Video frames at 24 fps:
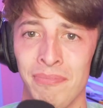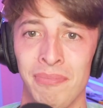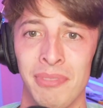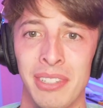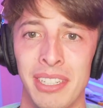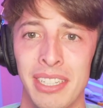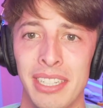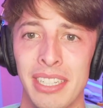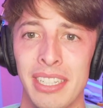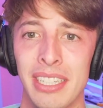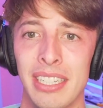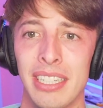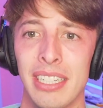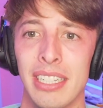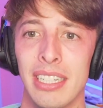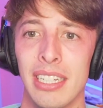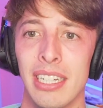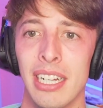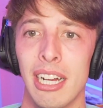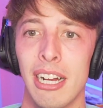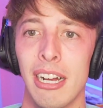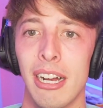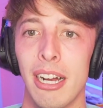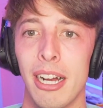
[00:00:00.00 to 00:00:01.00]
Yeah.
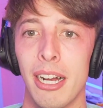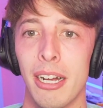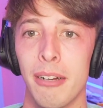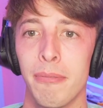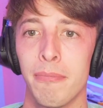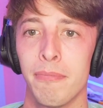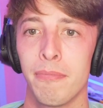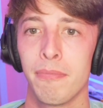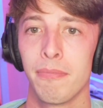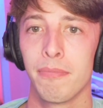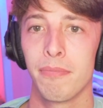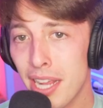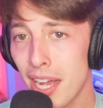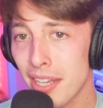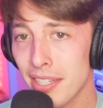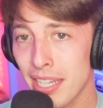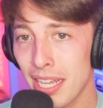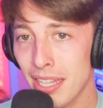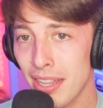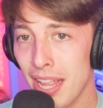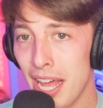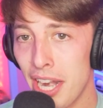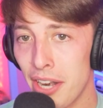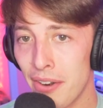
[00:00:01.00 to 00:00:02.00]
Um, because
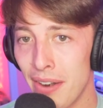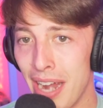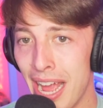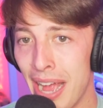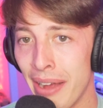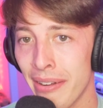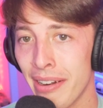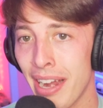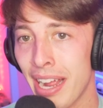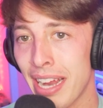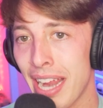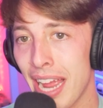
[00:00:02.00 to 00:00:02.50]
I let her out,